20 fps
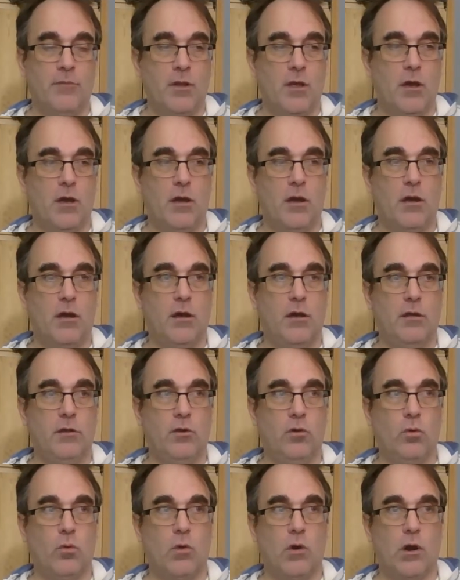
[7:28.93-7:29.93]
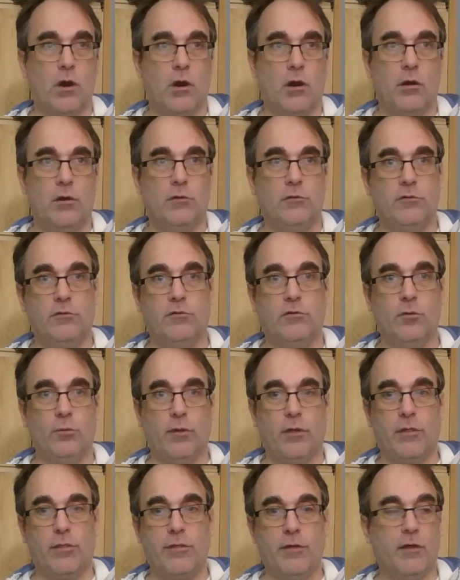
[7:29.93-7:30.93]
uh, you are
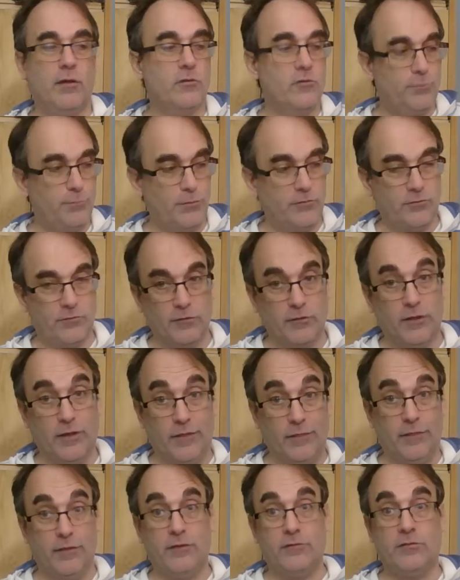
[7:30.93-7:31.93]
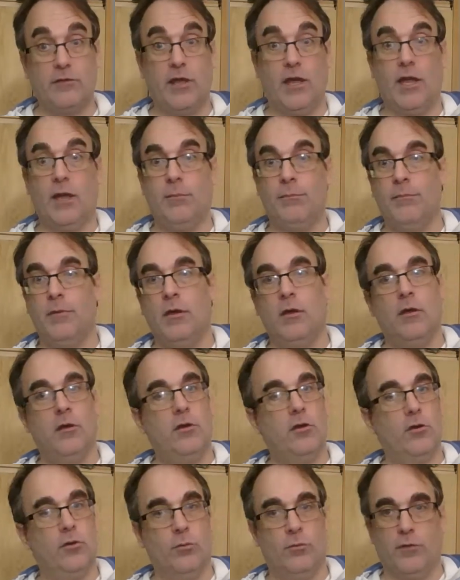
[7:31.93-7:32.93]
doing things specifically in this game,
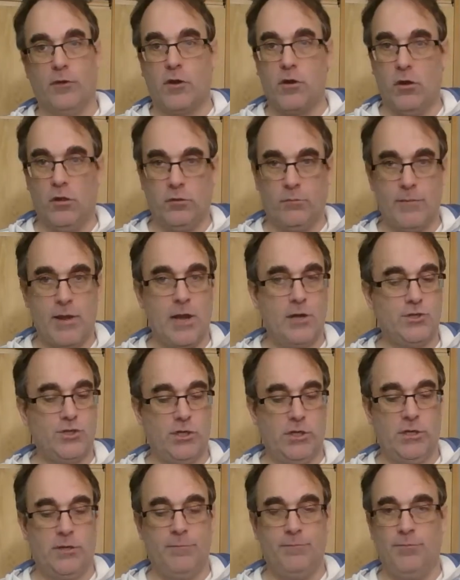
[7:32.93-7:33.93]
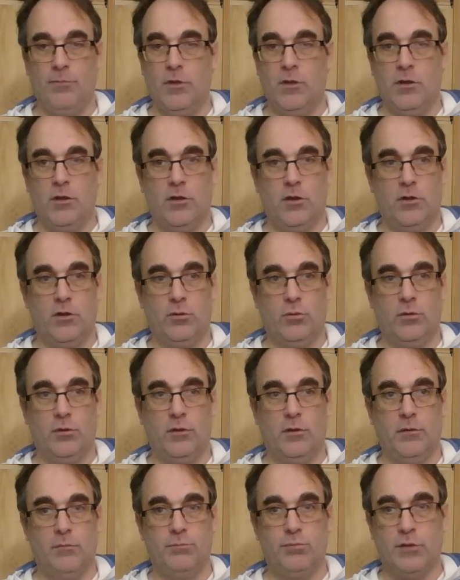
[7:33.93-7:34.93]
you're doing the color matching, you're
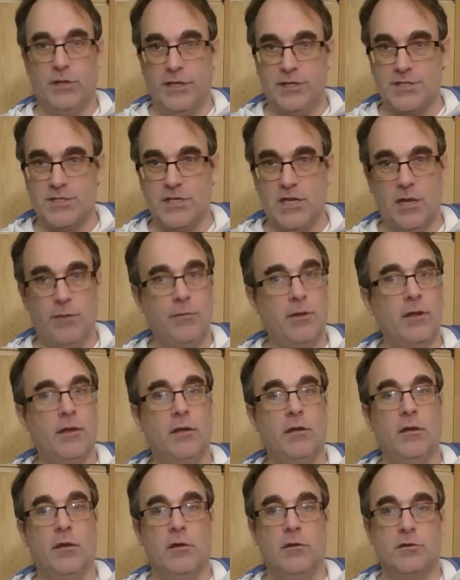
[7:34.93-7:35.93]
doing place naming.